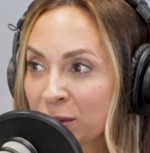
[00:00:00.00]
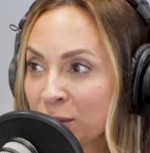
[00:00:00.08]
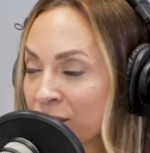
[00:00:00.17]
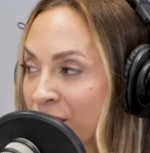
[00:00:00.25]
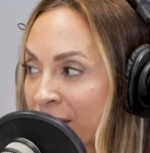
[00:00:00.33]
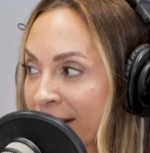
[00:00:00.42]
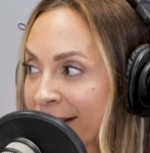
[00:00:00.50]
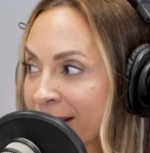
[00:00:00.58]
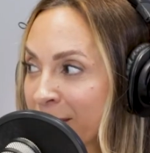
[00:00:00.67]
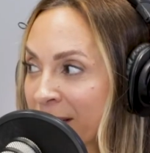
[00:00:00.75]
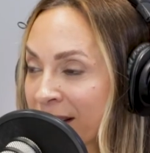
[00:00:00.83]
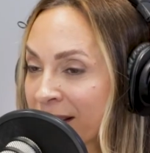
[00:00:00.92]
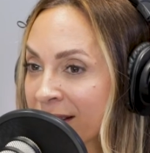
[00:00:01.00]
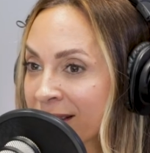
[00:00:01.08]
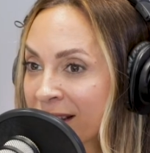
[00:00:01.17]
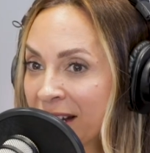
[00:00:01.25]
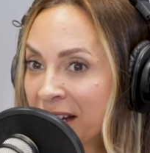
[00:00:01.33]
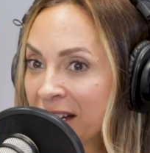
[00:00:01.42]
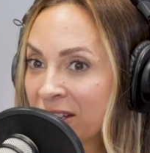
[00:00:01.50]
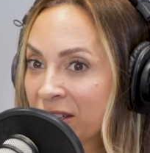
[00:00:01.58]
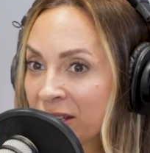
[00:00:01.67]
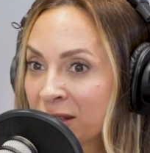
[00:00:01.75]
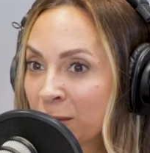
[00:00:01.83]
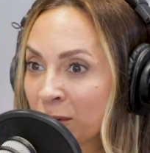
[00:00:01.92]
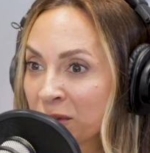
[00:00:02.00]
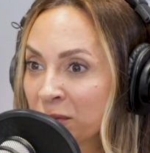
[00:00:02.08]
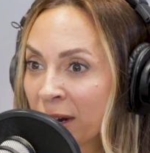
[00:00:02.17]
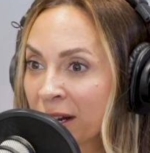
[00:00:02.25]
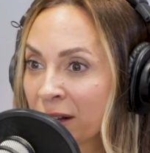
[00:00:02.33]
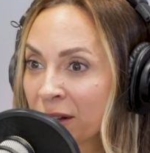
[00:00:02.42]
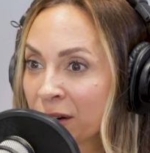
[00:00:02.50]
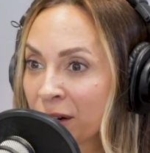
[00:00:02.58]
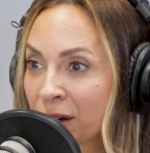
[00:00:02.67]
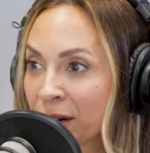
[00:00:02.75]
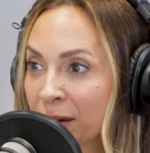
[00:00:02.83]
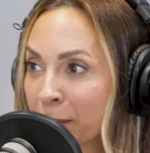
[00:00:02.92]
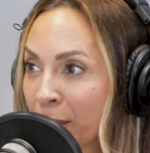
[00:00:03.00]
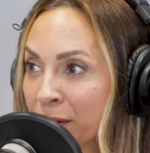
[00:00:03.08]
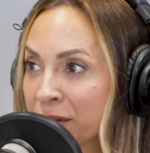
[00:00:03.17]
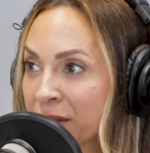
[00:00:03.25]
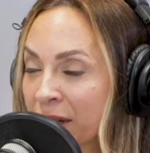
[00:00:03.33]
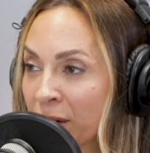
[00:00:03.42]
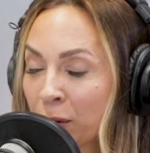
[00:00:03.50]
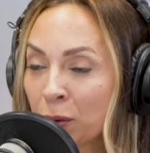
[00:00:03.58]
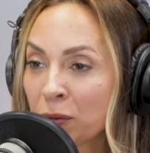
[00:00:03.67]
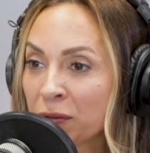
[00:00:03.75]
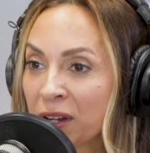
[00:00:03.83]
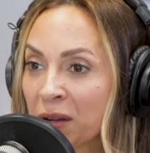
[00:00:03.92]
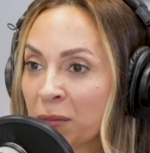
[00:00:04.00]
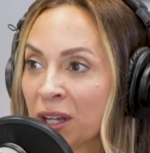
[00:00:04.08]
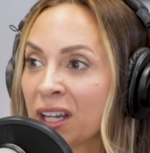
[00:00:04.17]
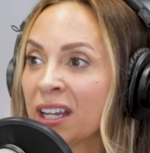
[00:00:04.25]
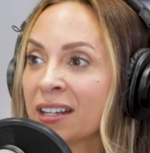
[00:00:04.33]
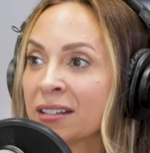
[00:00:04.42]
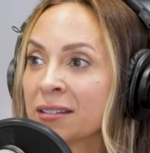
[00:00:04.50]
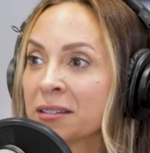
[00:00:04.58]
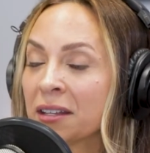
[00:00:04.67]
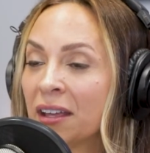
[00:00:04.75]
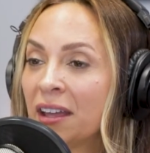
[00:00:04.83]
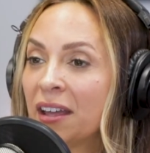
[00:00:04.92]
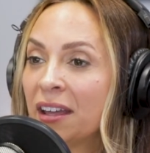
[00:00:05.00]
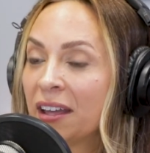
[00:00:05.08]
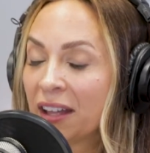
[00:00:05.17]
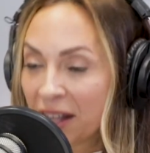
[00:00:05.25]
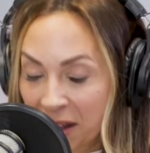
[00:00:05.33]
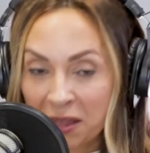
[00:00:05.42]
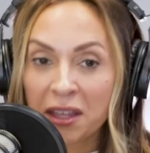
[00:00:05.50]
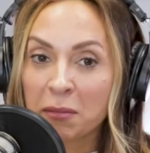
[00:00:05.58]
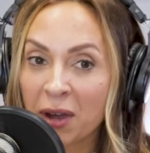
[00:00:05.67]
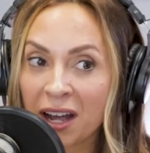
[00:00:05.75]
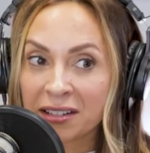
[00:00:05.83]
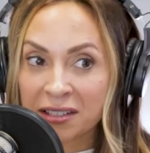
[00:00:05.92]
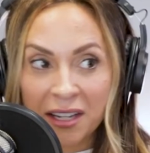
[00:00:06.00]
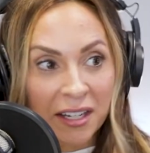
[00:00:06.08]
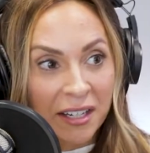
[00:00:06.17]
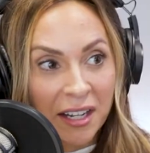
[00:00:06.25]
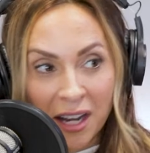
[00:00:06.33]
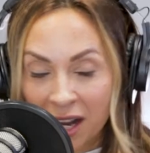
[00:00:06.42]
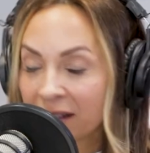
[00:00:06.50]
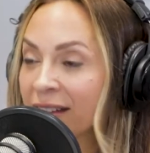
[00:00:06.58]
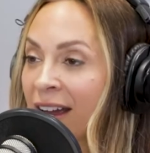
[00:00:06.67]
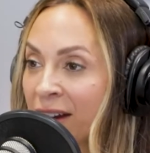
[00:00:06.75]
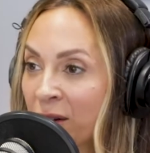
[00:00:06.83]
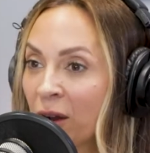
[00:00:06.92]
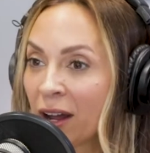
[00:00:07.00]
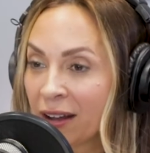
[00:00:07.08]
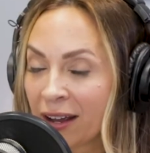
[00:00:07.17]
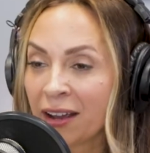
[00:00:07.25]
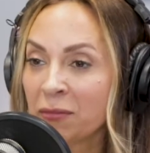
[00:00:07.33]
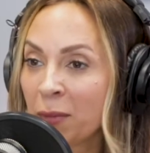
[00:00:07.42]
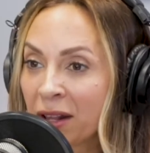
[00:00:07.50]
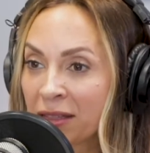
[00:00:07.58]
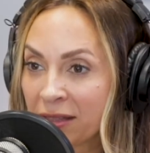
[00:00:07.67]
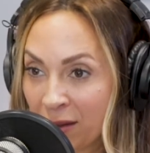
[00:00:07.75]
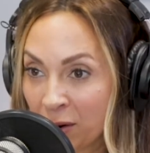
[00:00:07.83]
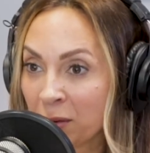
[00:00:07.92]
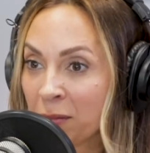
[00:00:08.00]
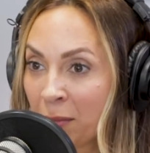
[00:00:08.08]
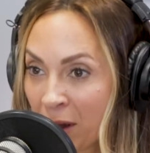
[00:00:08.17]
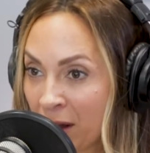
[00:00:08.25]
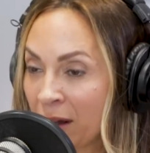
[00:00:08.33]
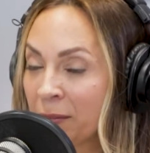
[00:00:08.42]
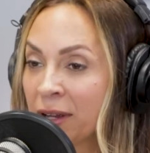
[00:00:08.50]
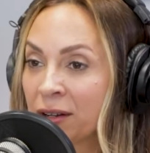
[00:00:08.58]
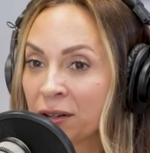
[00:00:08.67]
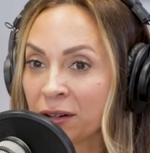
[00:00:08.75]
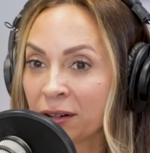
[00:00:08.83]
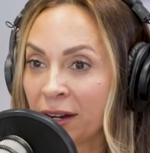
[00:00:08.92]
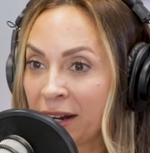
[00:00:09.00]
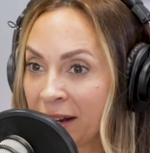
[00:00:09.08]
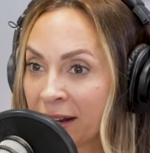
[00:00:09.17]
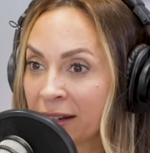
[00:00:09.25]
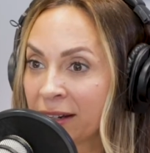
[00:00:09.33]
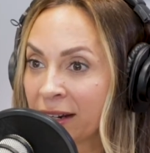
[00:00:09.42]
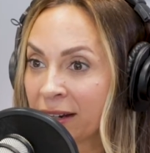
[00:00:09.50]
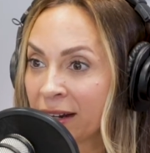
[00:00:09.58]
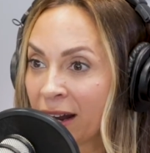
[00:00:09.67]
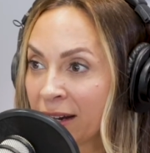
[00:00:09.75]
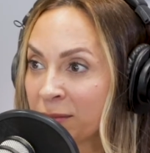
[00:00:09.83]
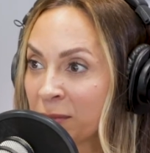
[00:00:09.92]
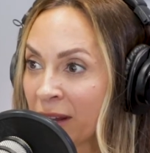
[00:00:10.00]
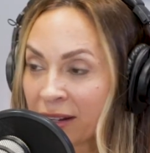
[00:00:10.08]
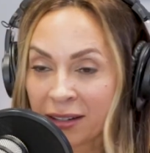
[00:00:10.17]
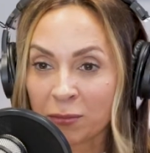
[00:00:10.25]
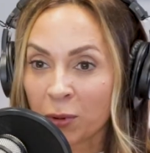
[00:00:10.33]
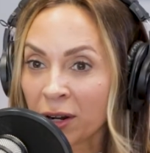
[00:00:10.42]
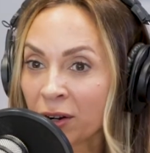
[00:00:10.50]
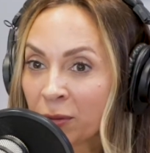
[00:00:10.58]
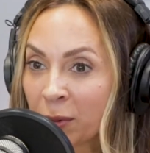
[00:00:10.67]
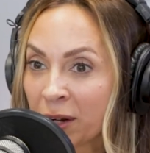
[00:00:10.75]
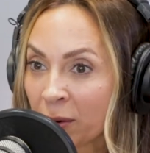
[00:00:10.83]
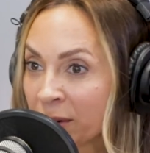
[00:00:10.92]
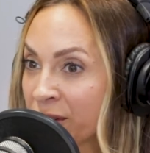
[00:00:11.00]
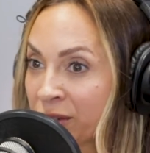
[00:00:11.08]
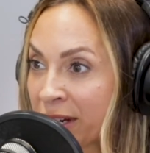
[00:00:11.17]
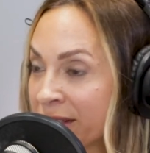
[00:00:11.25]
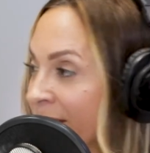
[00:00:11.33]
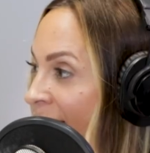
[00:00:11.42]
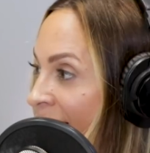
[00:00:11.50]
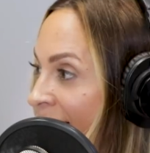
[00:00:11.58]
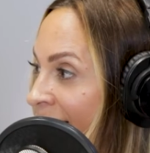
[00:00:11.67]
who she is because she's the most regular person. Her whole family is the best. Like, I know I've met her mom and her aunt, and I'm like, when are we going to drinks, guys?